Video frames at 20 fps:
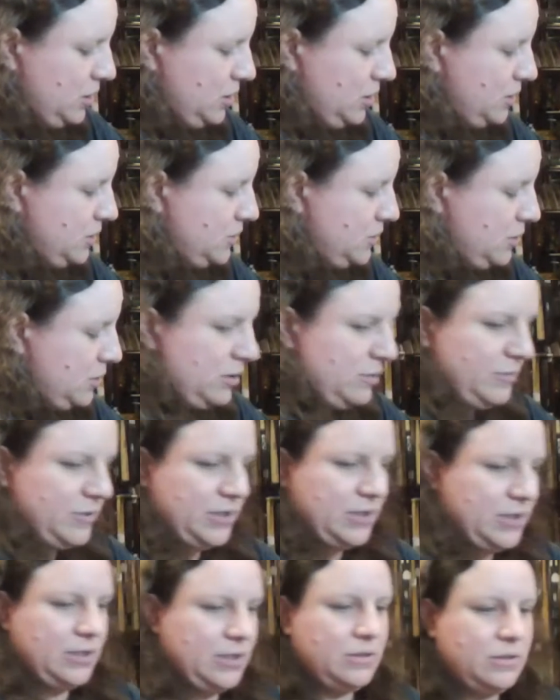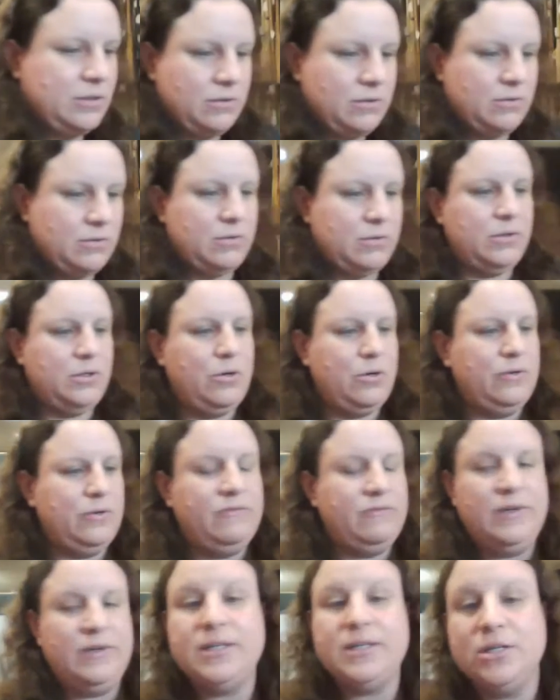So I'm going to go with
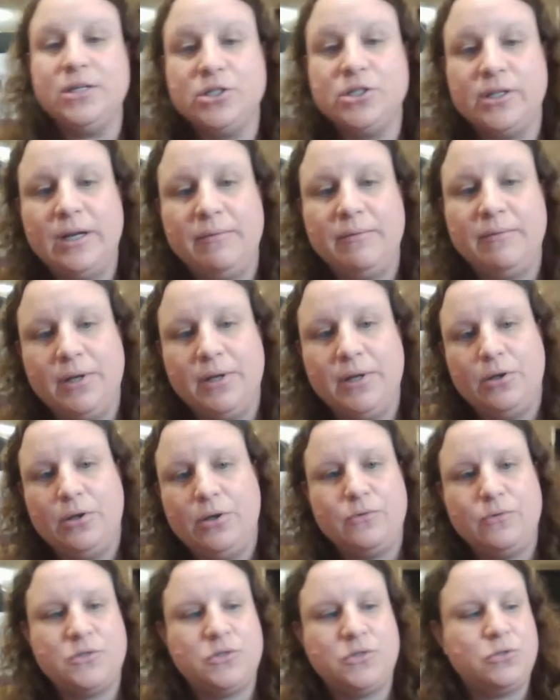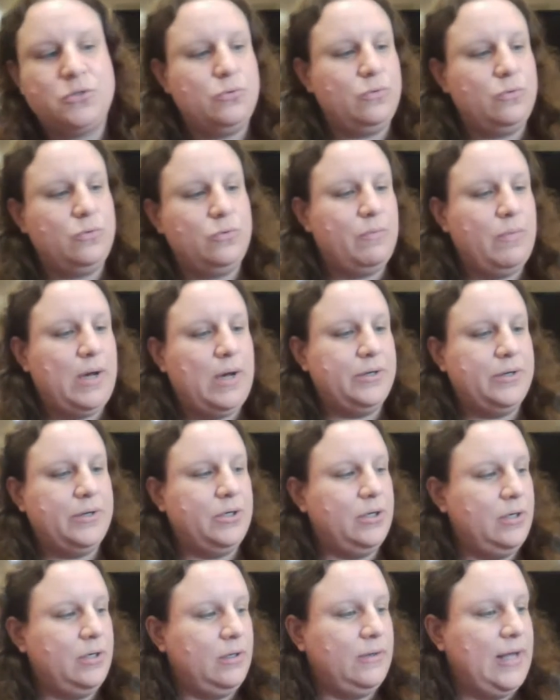vintage, and then I'm going to go to the
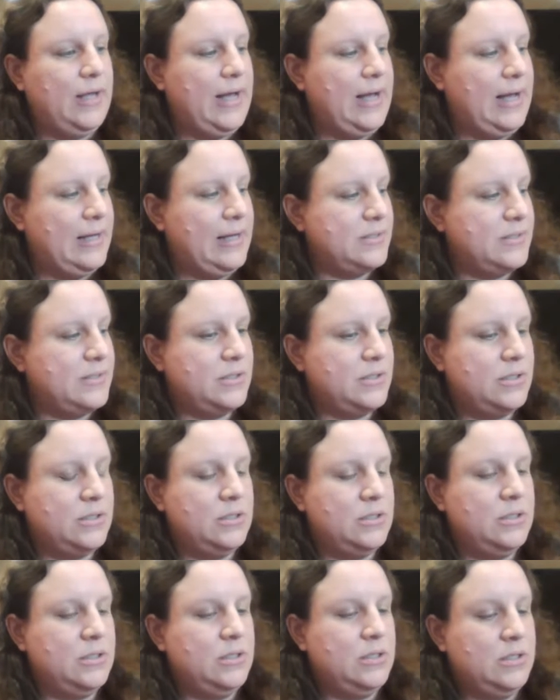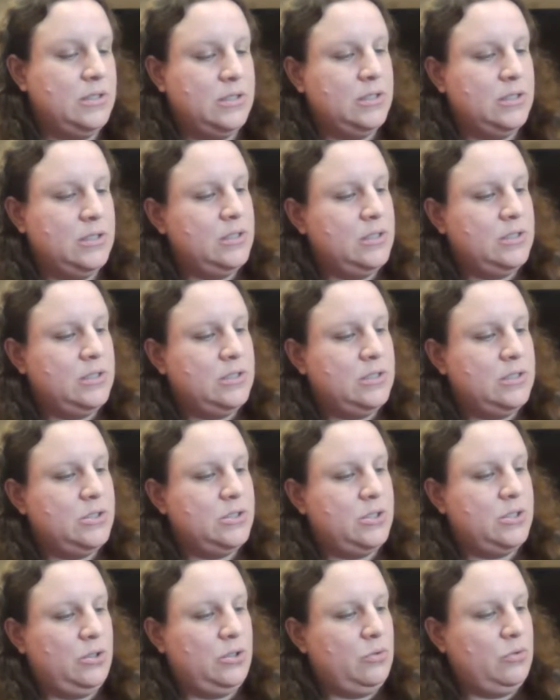modern last.
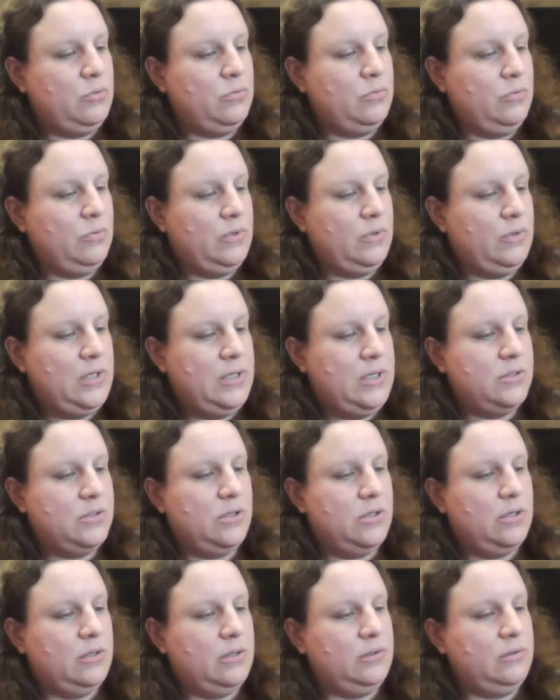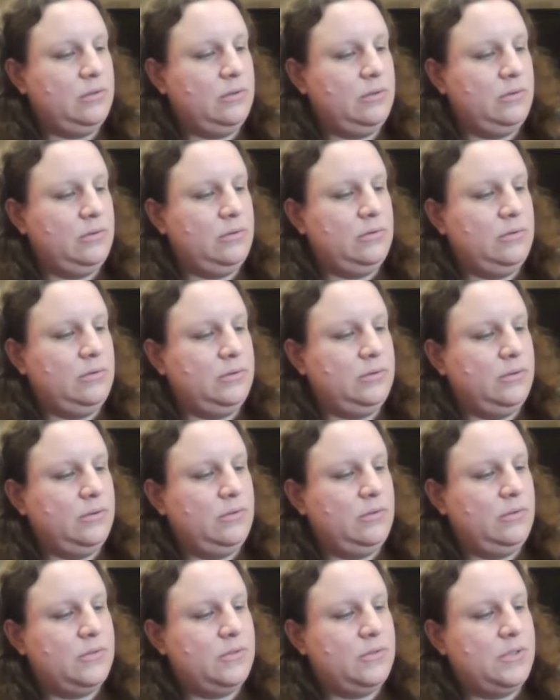So these are
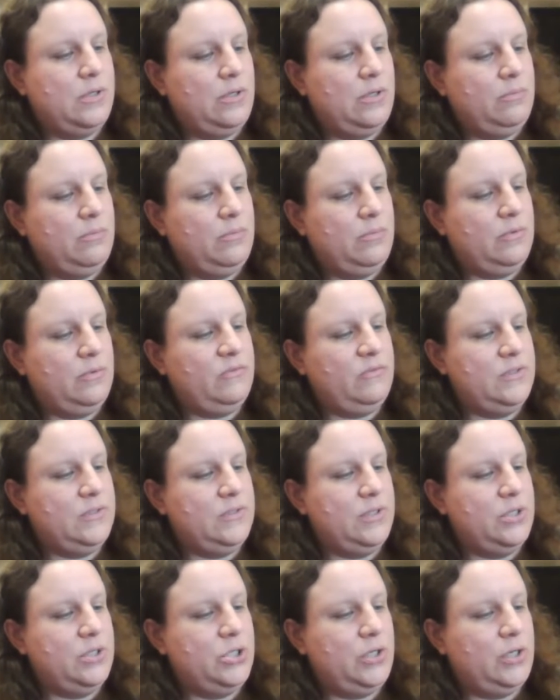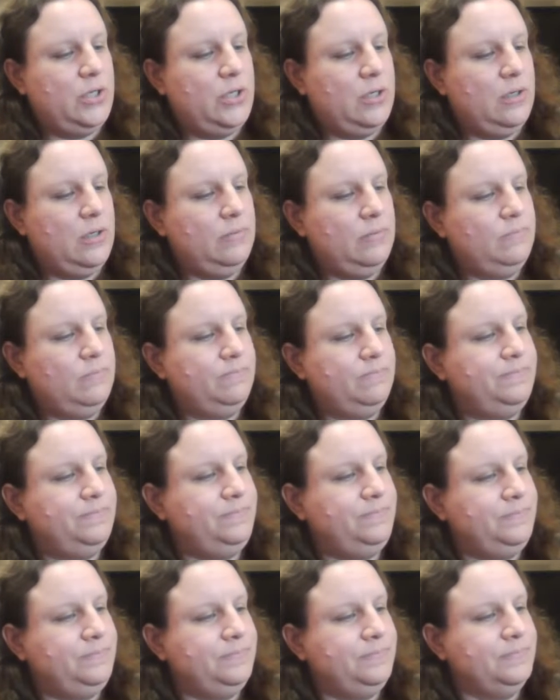some vintage here.
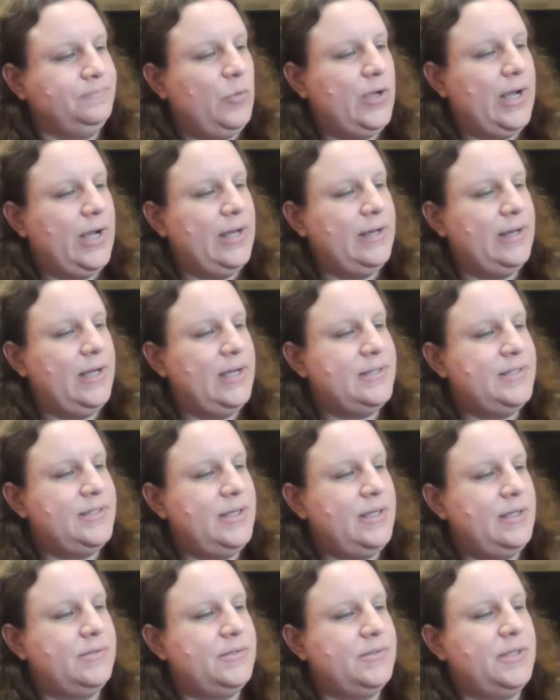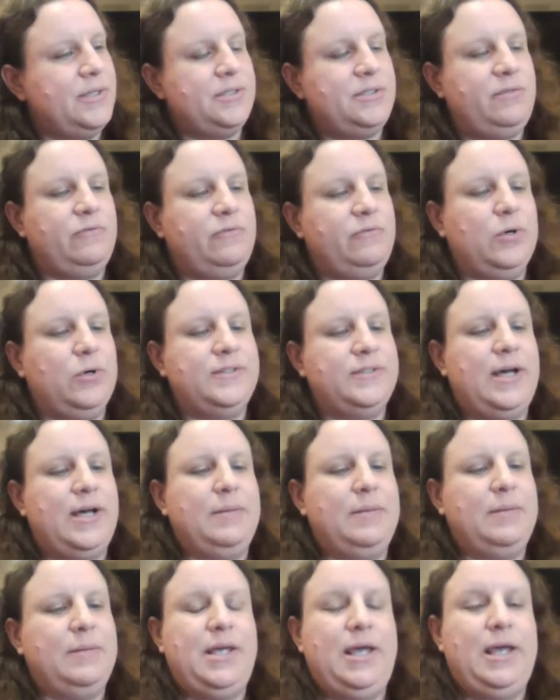We got 1964
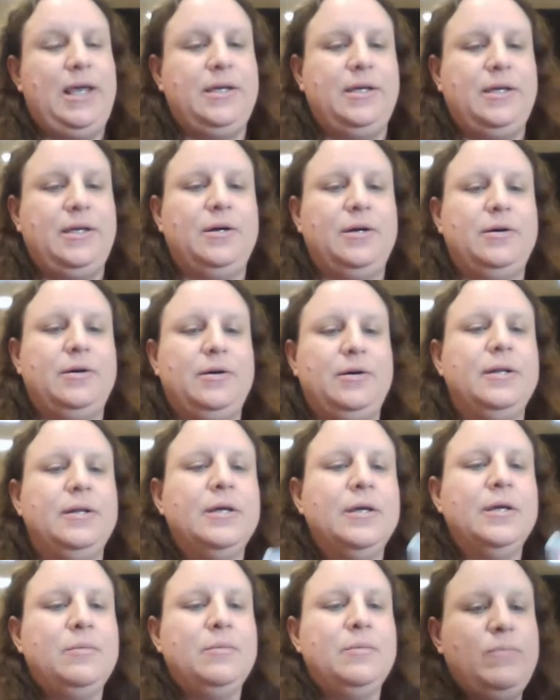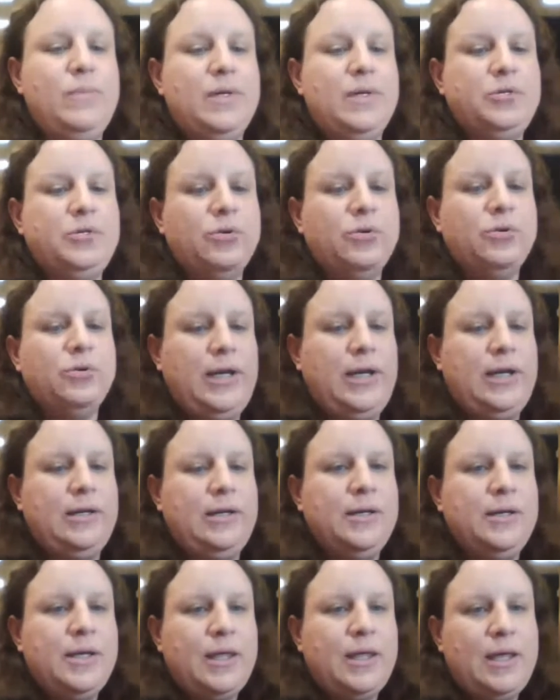Topps Hank Aaron mid-grade
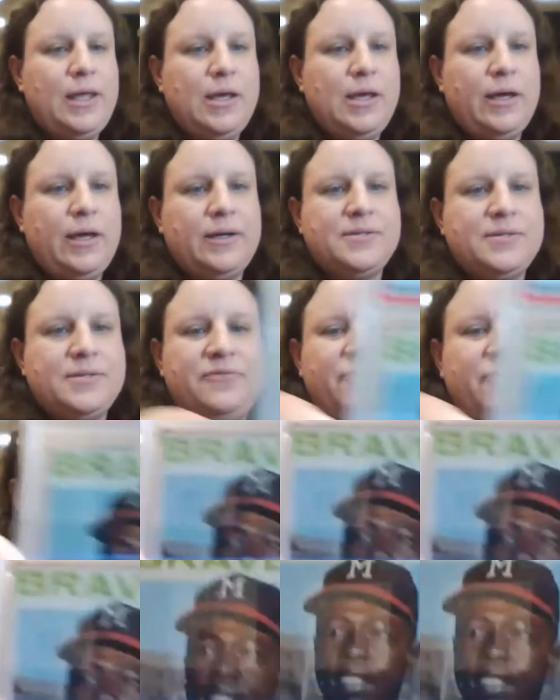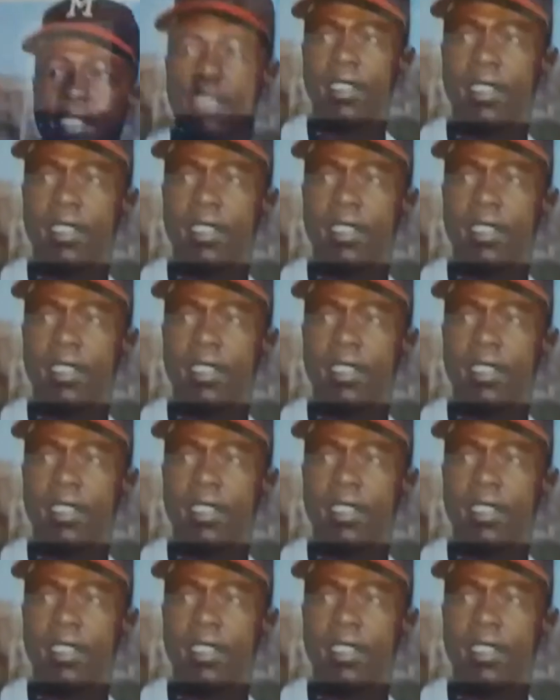EX5.